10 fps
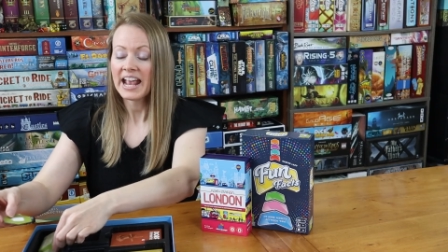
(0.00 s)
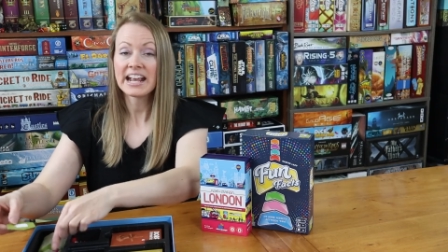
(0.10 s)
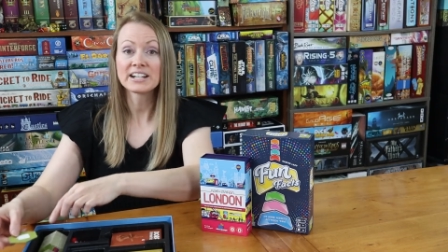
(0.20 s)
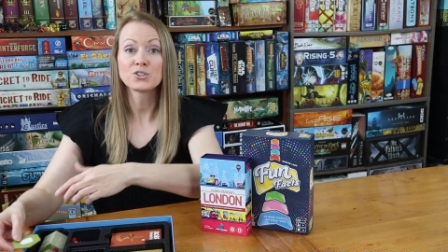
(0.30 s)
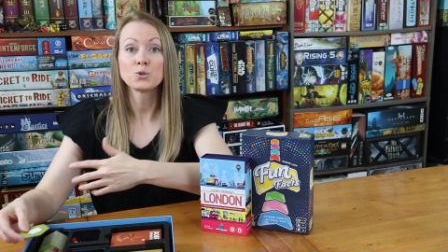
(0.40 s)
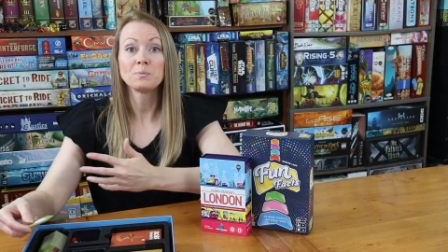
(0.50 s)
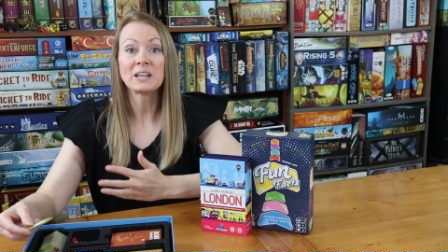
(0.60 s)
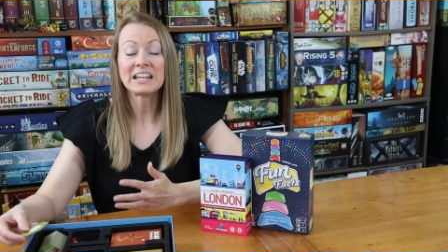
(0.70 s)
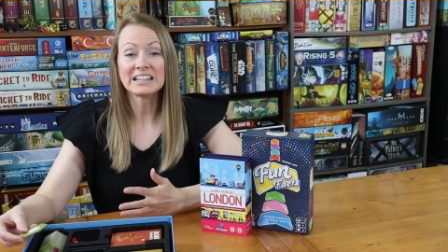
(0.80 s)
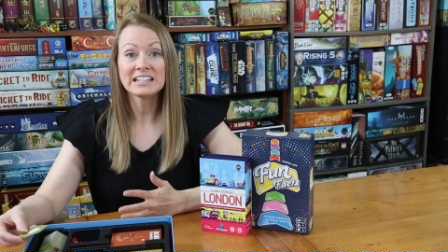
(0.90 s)
and to
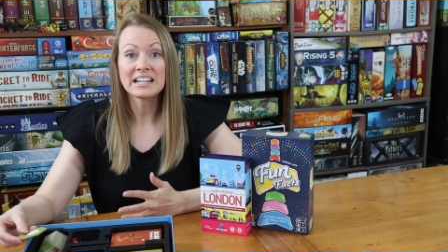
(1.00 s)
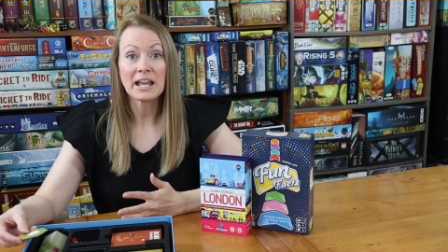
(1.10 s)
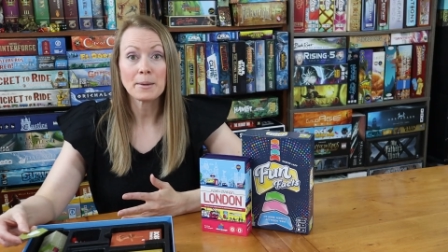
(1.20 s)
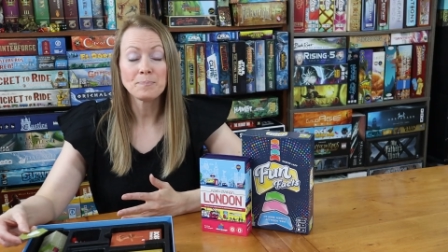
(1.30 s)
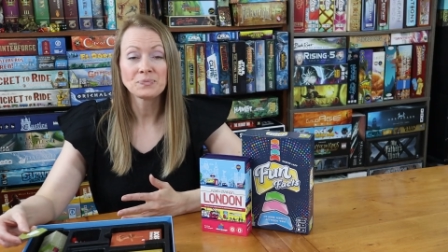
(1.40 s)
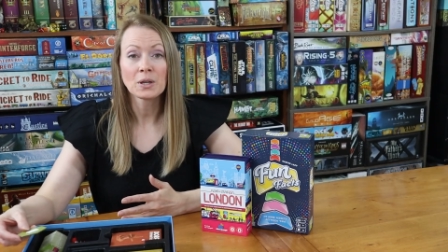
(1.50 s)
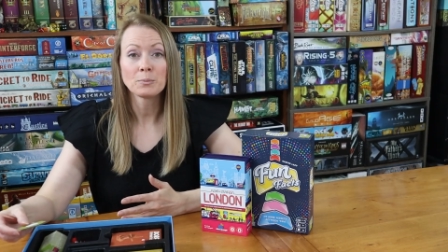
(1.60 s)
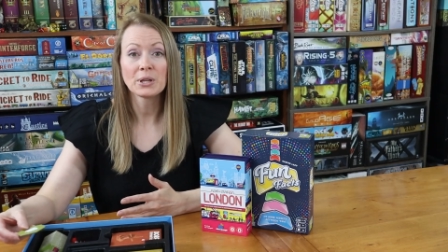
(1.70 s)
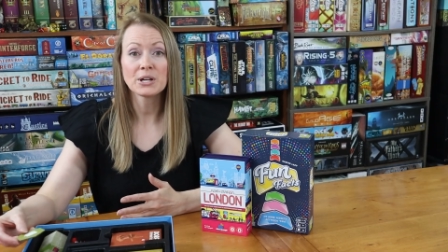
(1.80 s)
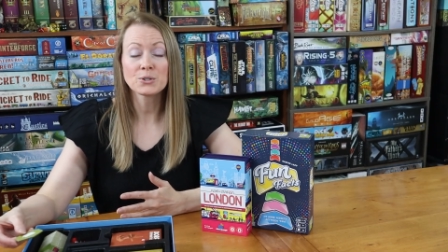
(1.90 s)
begin the game,
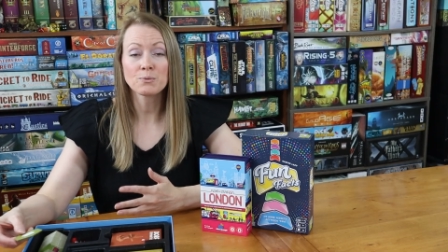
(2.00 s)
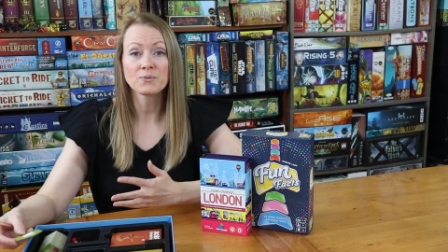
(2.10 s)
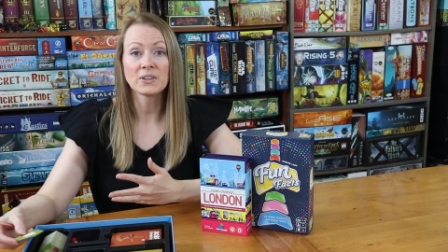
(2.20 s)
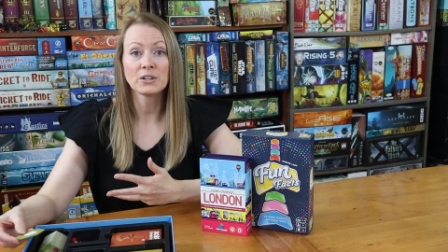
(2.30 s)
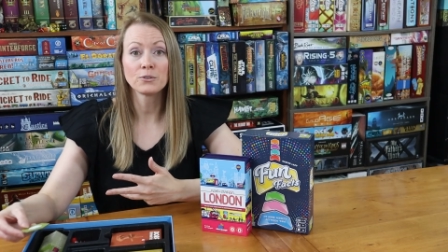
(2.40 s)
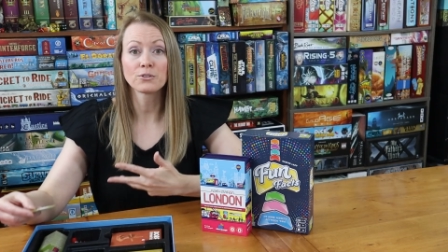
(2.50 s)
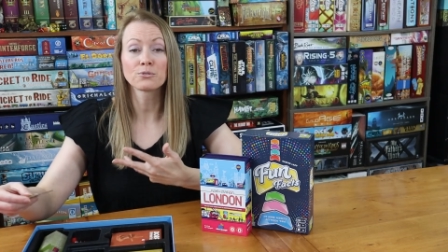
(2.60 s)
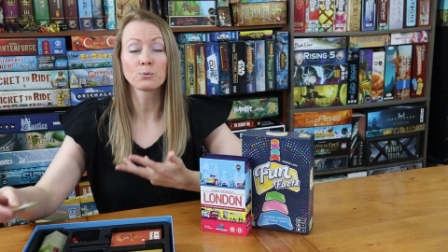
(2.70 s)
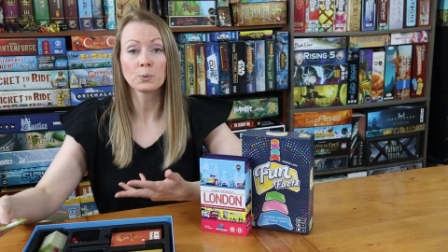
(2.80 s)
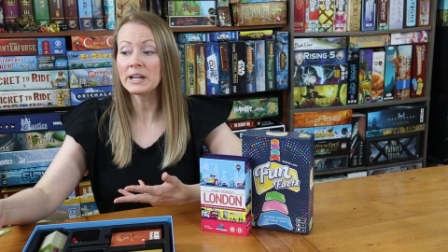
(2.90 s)
players reveal
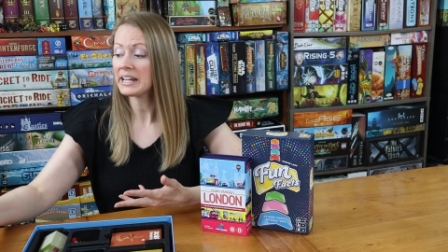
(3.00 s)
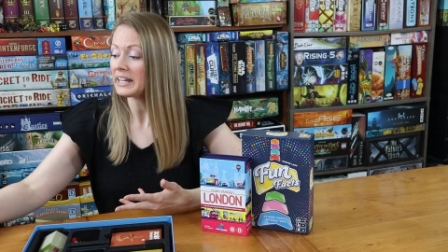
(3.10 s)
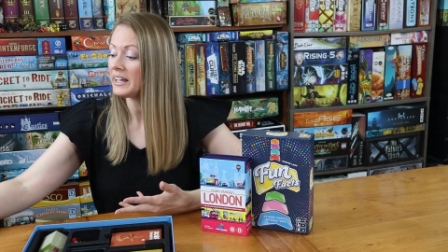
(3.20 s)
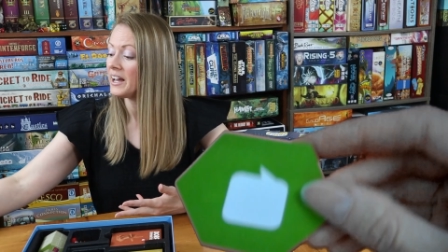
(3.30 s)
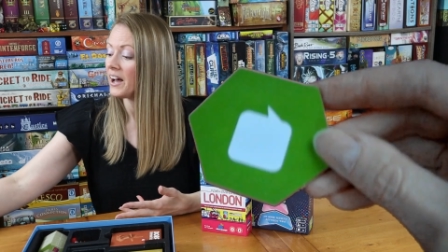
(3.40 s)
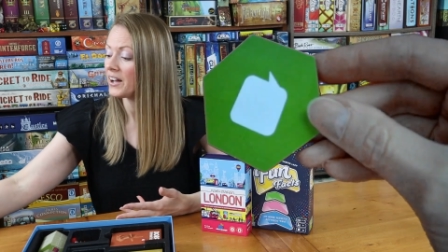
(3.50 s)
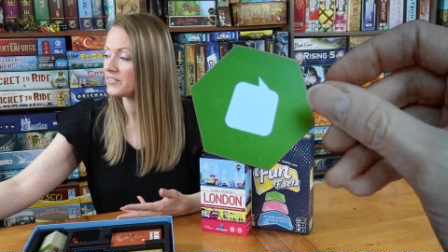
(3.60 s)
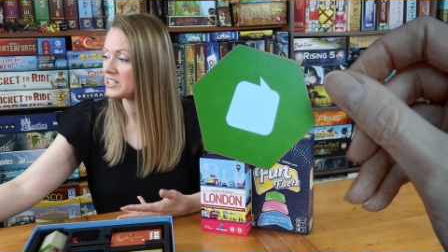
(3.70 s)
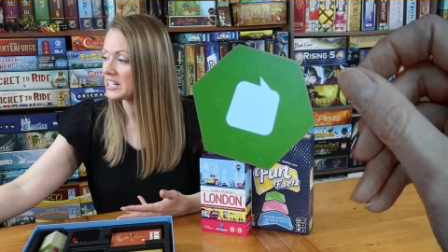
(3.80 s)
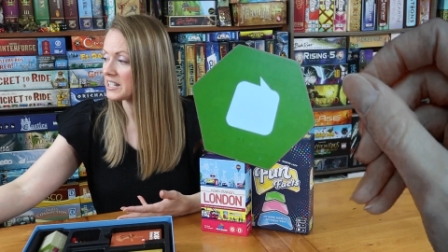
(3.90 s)
three
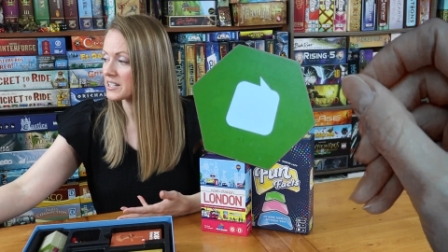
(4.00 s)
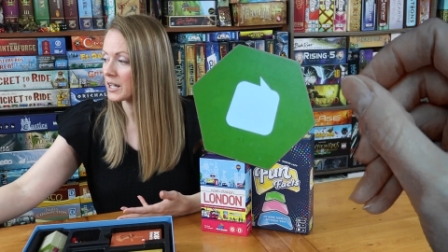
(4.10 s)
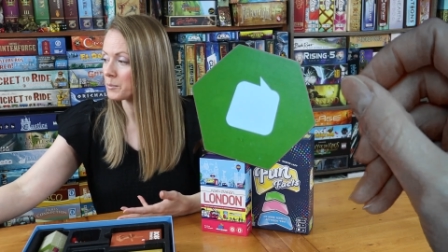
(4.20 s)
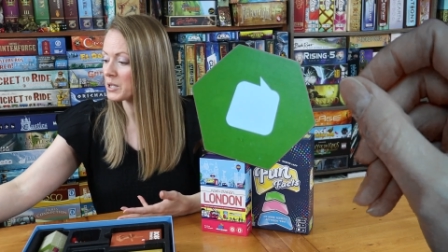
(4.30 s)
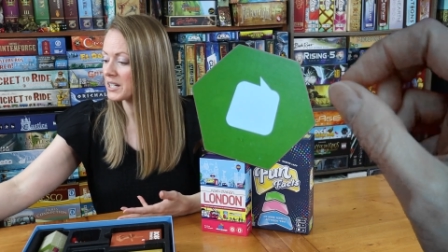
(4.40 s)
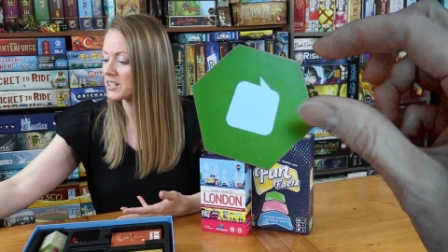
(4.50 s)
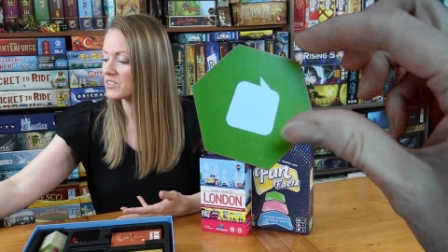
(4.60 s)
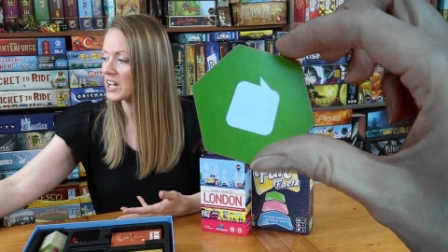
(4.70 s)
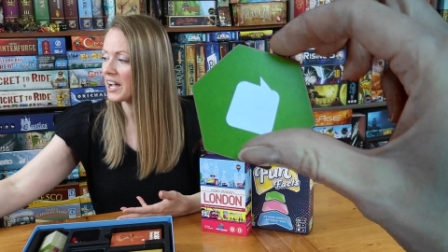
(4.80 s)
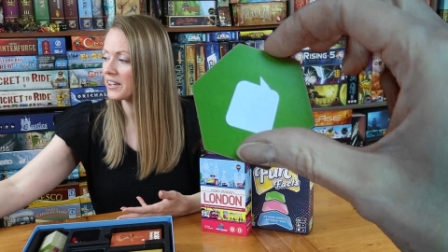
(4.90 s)
of these
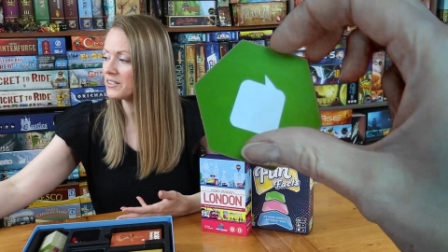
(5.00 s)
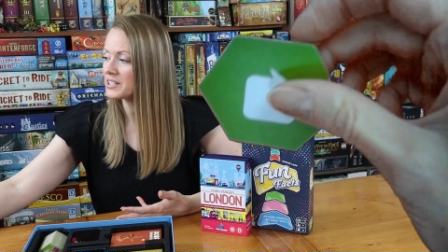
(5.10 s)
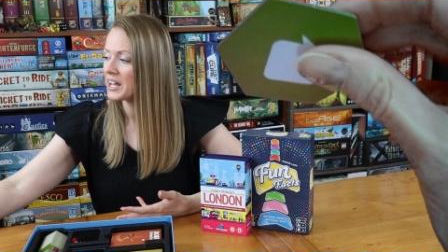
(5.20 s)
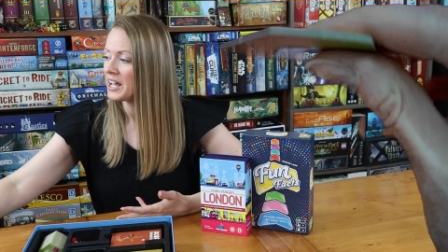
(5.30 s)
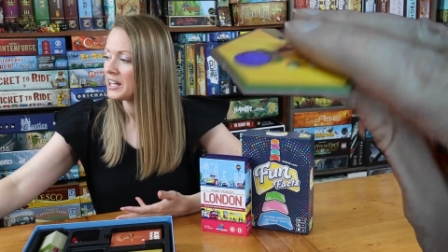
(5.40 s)
objective tiles.